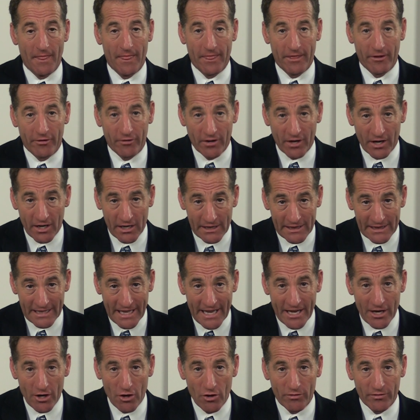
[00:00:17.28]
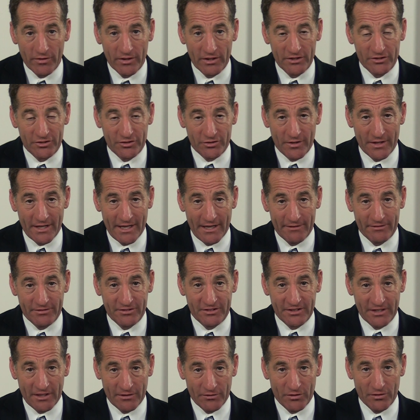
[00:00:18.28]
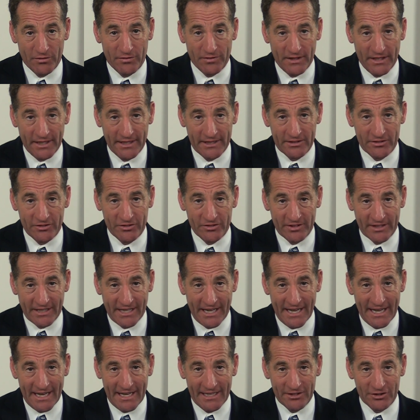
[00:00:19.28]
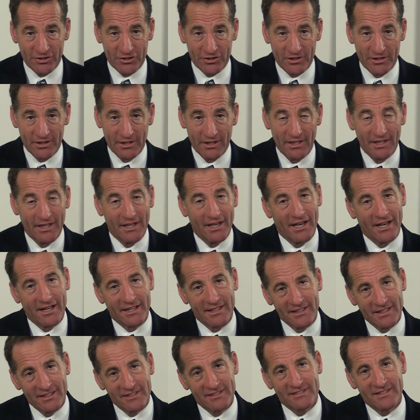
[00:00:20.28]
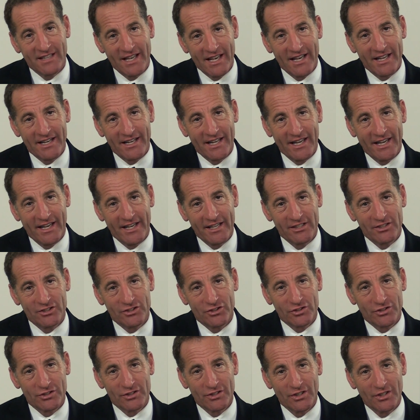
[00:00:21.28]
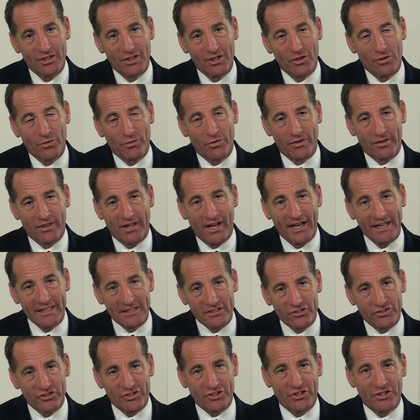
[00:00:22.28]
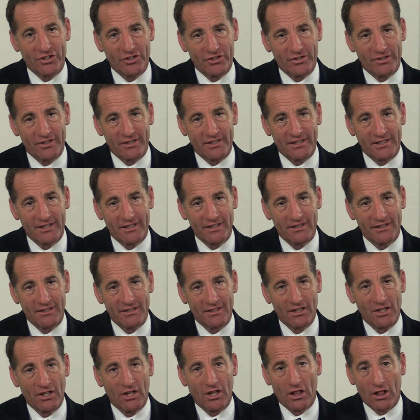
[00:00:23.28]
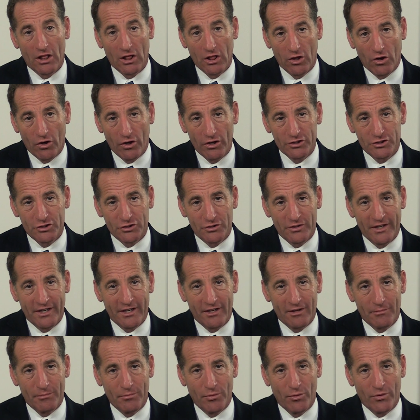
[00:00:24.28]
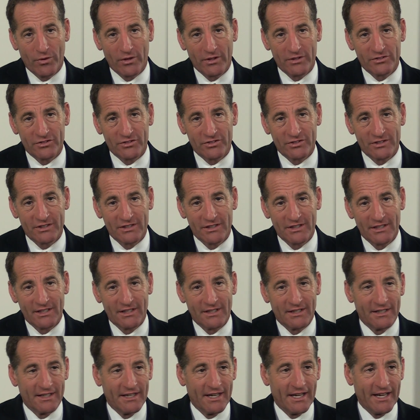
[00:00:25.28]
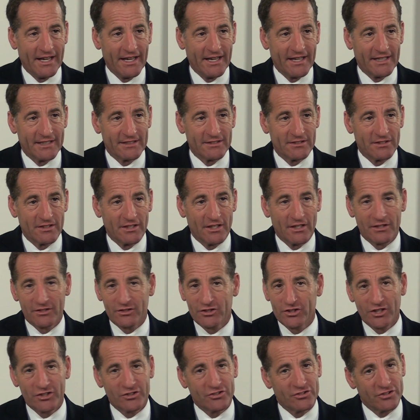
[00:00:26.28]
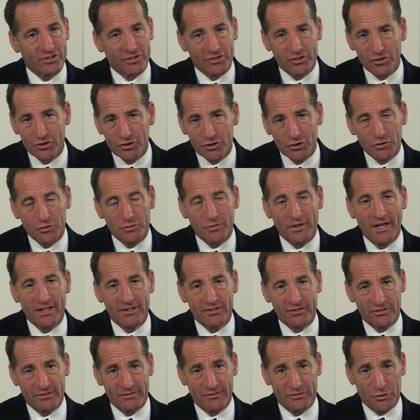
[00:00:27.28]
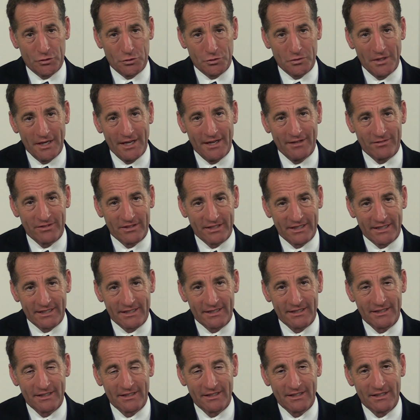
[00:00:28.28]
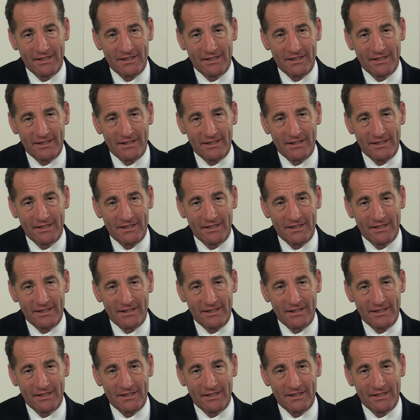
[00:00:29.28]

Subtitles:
they're at a layover, and so they have several flights to catch. And in this day and age, with heightened security, larger airports, and just the stress of traveling,